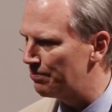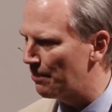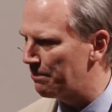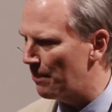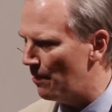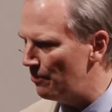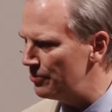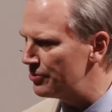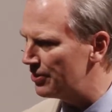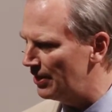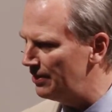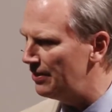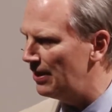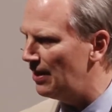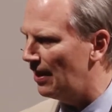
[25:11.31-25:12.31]

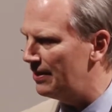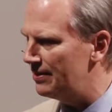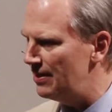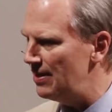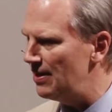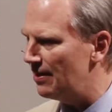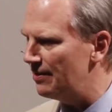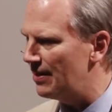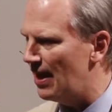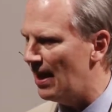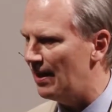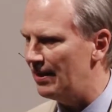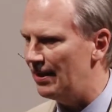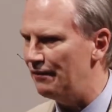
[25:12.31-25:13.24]
proposing the idea that,